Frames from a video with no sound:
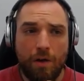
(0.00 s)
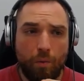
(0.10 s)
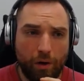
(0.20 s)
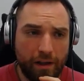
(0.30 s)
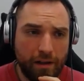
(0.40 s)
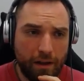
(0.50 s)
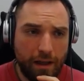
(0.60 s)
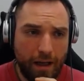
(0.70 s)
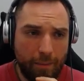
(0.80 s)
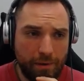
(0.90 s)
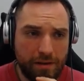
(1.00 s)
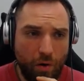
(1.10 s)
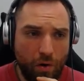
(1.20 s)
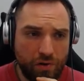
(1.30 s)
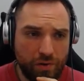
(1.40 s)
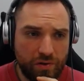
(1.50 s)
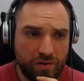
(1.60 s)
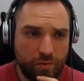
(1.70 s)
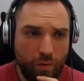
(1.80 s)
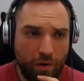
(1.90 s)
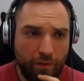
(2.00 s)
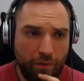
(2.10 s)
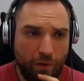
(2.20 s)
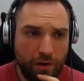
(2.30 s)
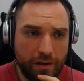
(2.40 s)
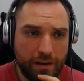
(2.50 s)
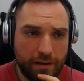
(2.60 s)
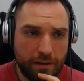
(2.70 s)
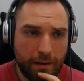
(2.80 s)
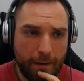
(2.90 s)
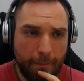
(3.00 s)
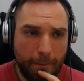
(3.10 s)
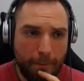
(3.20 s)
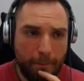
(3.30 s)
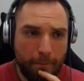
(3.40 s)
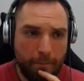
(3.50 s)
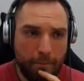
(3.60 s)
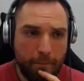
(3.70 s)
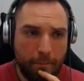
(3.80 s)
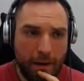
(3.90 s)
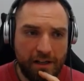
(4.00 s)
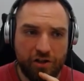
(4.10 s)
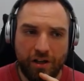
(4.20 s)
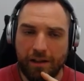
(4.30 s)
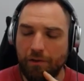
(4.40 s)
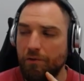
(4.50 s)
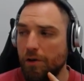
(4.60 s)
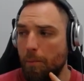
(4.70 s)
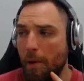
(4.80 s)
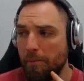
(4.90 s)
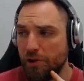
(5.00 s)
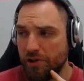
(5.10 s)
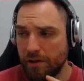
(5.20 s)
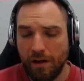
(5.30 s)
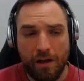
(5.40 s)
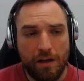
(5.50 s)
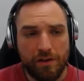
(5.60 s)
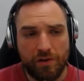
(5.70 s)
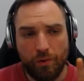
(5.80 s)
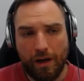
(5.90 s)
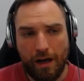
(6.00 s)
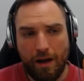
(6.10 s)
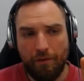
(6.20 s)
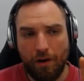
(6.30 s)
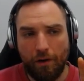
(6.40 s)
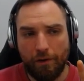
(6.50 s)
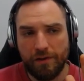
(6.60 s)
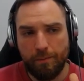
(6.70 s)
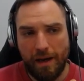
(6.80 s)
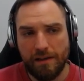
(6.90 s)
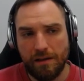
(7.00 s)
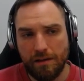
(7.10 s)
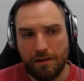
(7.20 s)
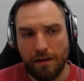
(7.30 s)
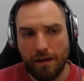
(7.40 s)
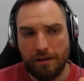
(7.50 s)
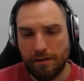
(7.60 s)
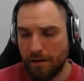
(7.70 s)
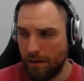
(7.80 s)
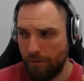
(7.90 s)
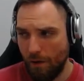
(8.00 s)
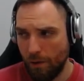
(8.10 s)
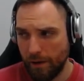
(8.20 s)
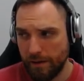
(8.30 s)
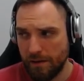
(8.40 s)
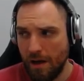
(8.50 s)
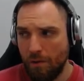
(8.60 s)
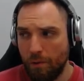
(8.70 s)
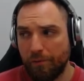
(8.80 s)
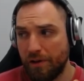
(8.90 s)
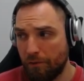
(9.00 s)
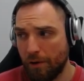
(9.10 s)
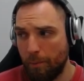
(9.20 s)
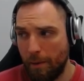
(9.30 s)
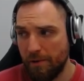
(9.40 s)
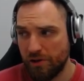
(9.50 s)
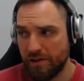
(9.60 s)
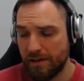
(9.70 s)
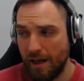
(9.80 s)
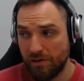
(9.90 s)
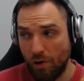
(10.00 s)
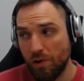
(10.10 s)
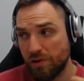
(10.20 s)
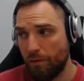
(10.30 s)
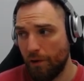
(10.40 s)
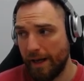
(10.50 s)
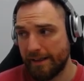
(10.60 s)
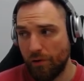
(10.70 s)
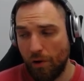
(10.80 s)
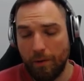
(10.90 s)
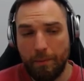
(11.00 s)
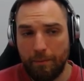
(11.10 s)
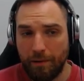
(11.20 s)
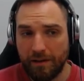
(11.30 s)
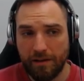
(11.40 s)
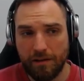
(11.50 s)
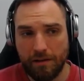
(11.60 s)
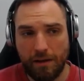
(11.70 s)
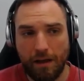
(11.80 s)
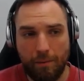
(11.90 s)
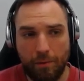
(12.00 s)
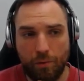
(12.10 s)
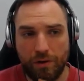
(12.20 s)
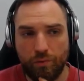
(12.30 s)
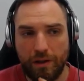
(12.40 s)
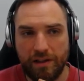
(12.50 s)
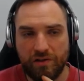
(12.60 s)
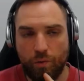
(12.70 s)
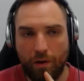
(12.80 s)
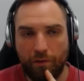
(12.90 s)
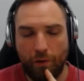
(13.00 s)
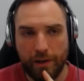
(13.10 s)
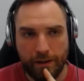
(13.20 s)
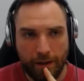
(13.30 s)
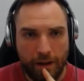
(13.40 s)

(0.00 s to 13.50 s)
What ClickUp is also strong for is managing different permission. So you can have a lot of spaces, lists, and folders with different permission sets. Also for external people, ClickUp is really strong for it.